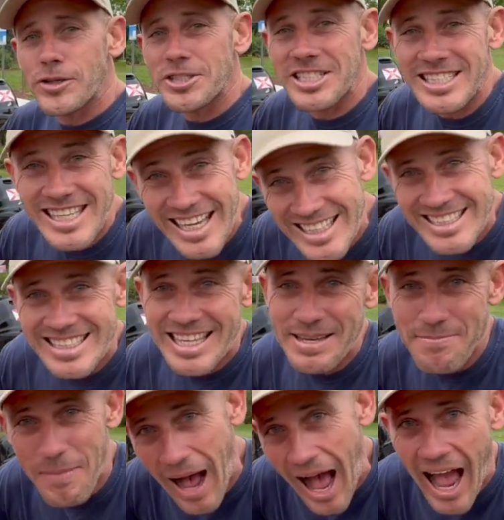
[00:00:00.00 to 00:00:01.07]
60
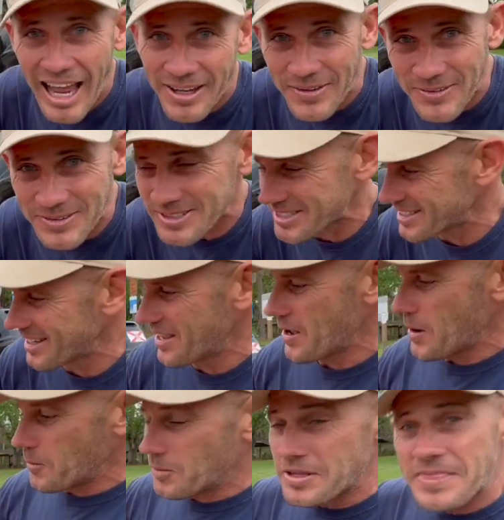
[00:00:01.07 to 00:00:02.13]
miles
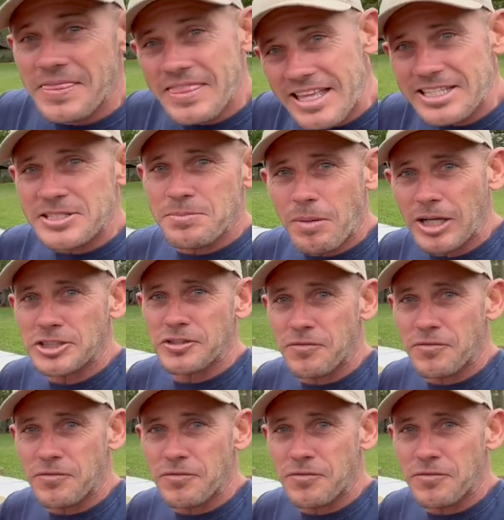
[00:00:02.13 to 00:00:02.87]
with this much